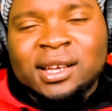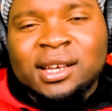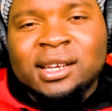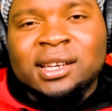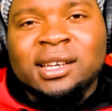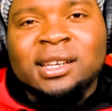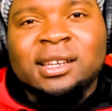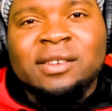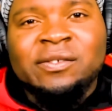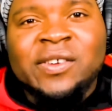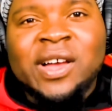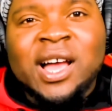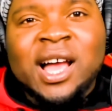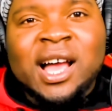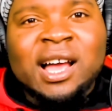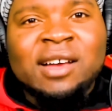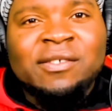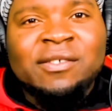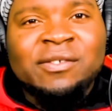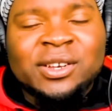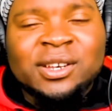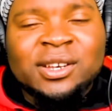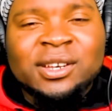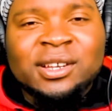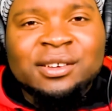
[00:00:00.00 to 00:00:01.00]
if I
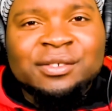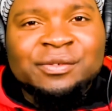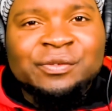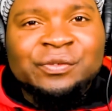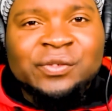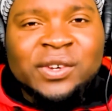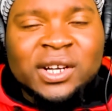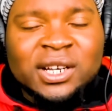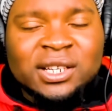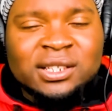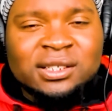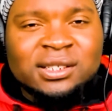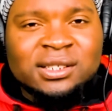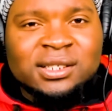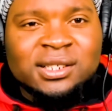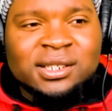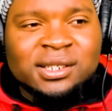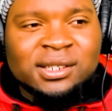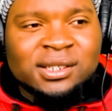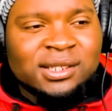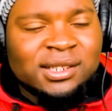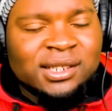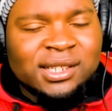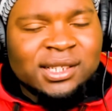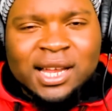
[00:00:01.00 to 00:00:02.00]
have enough funds,
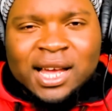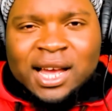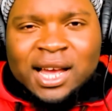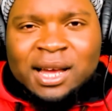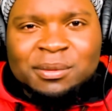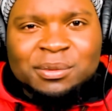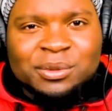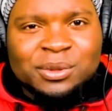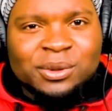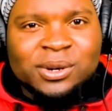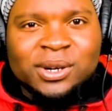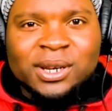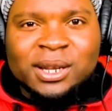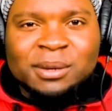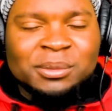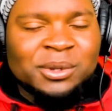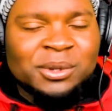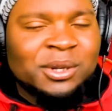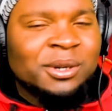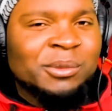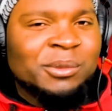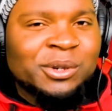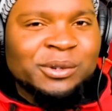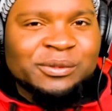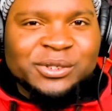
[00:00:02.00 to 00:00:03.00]
absolutely I'm
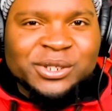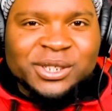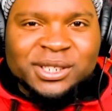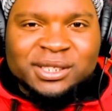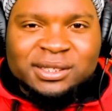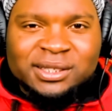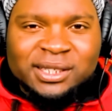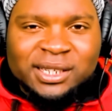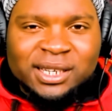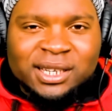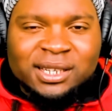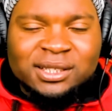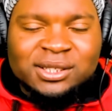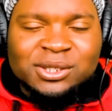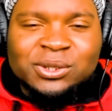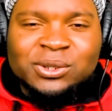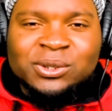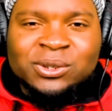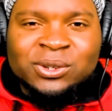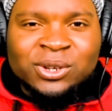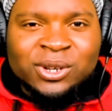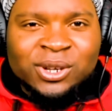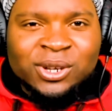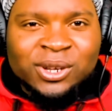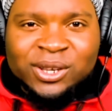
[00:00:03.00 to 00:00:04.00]
gonna move to the States, yo.
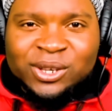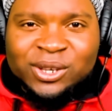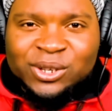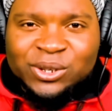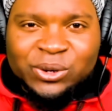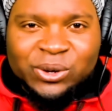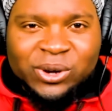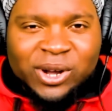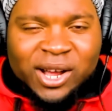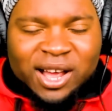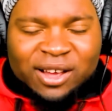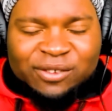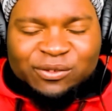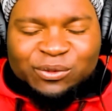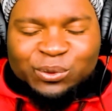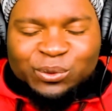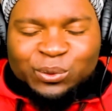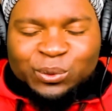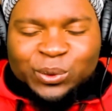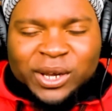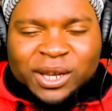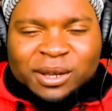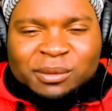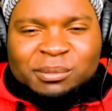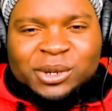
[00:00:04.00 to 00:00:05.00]
You'll have
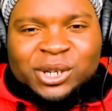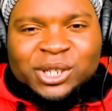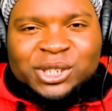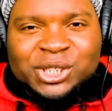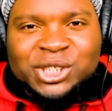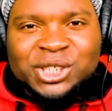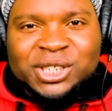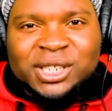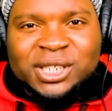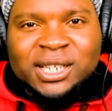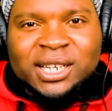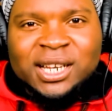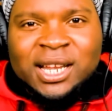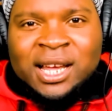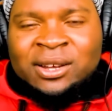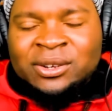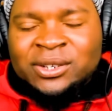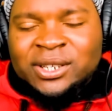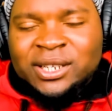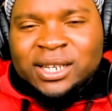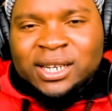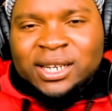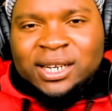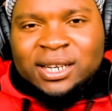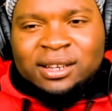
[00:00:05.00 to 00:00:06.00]
way more shit out
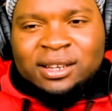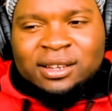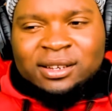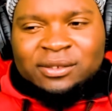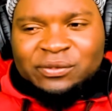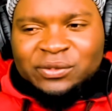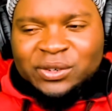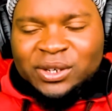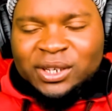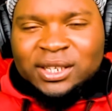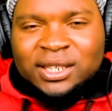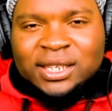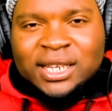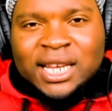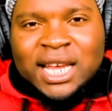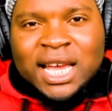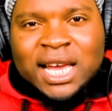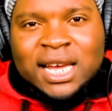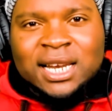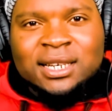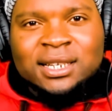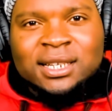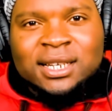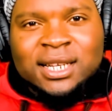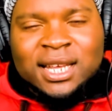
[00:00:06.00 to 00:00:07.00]
there than freaking
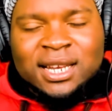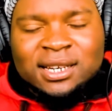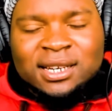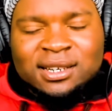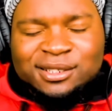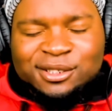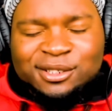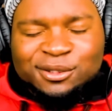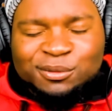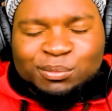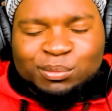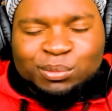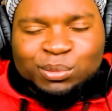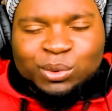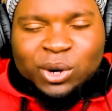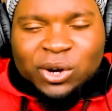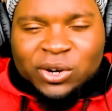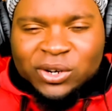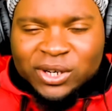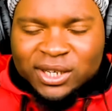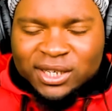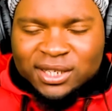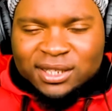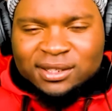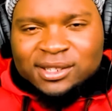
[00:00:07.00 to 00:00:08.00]
Canada. Canada is
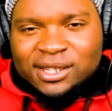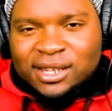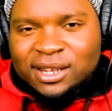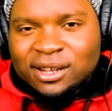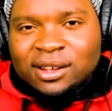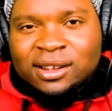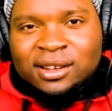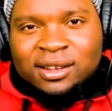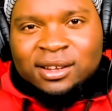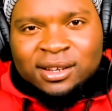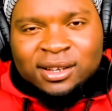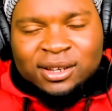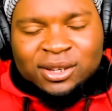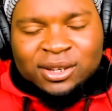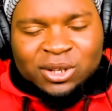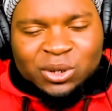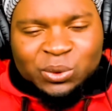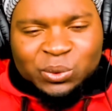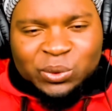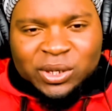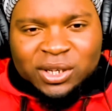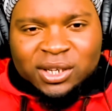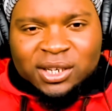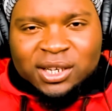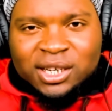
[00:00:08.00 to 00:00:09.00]
boring as hell.
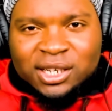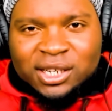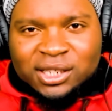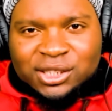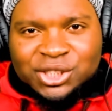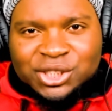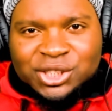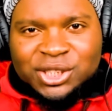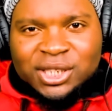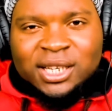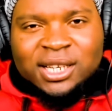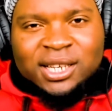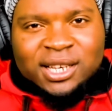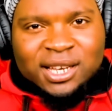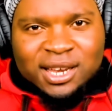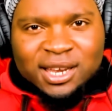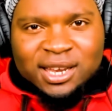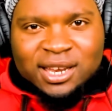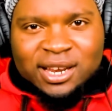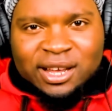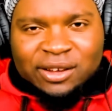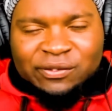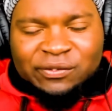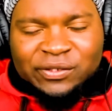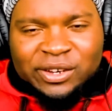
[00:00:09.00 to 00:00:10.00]
We ain't got shit,
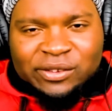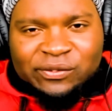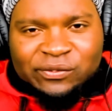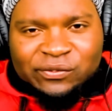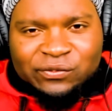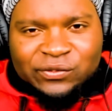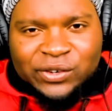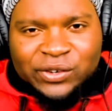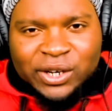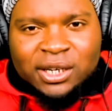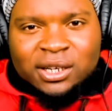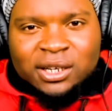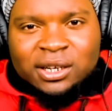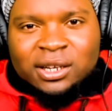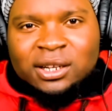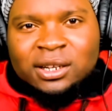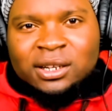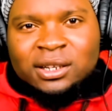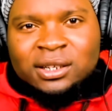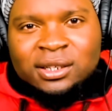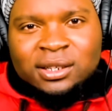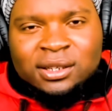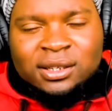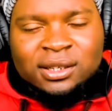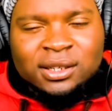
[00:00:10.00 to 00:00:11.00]
nothing. Fuck off.
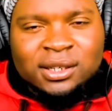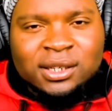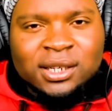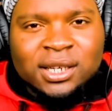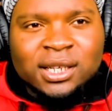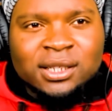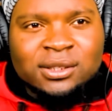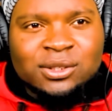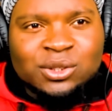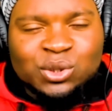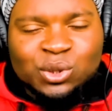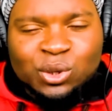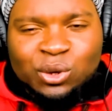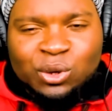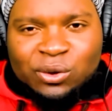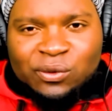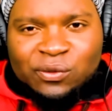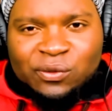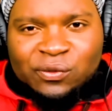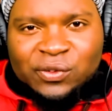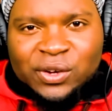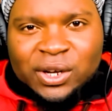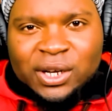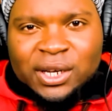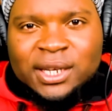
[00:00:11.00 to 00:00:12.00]
It's so
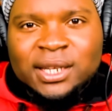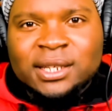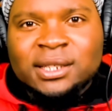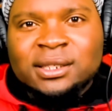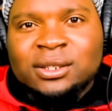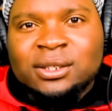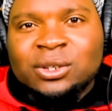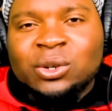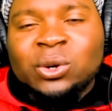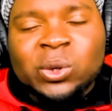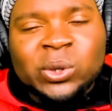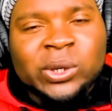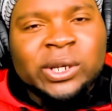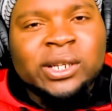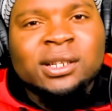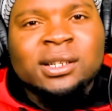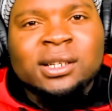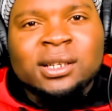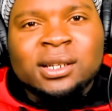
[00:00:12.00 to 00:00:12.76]
fucking annoying.